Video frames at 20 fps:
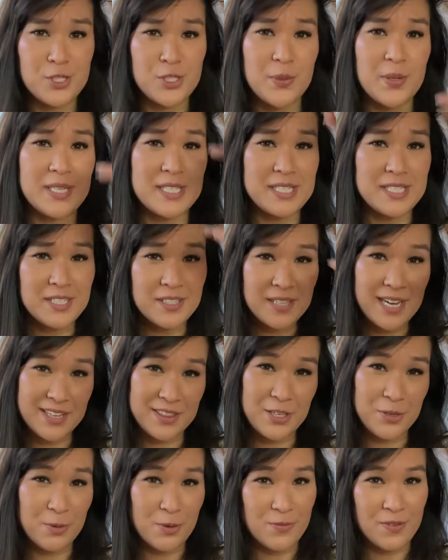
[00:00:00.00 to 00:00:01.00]
So I still like
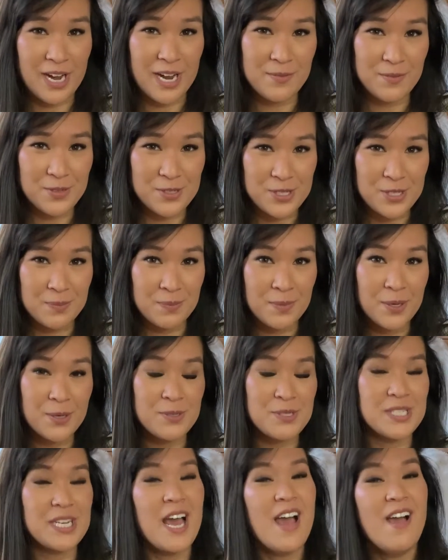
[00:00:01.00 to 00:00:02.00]
the Revivals the
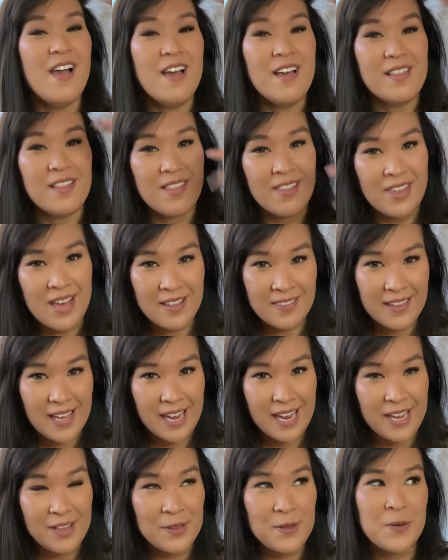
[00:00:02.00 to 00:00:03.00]
most, then the
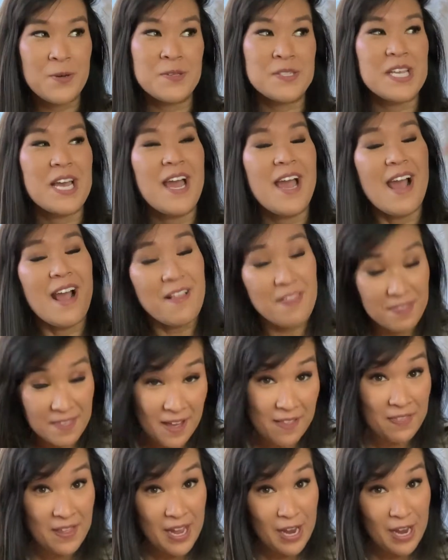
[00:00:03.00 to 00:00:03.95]
Halos, and then the